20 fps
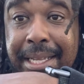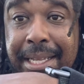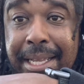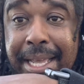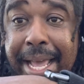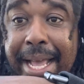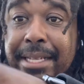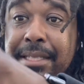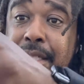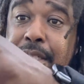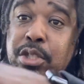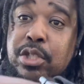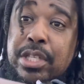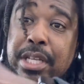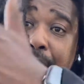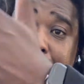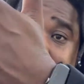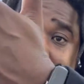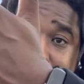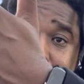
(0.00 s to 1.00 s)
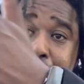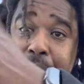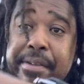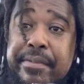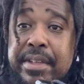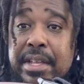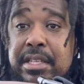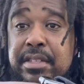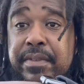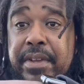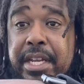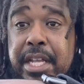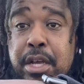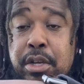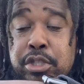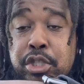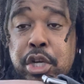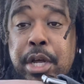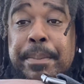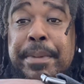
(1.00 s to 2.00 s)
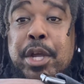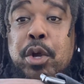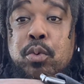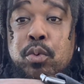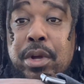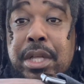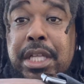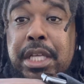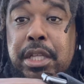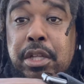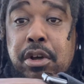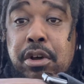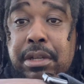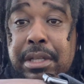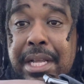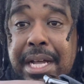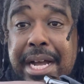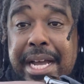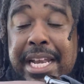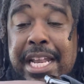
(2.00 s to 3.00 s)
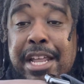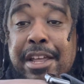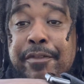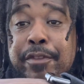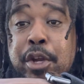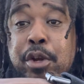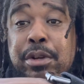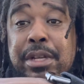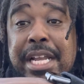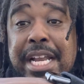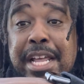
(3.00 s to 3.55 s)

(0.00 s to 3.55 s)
As you see in my previous videos, you're gonna be a really long line. And if you're and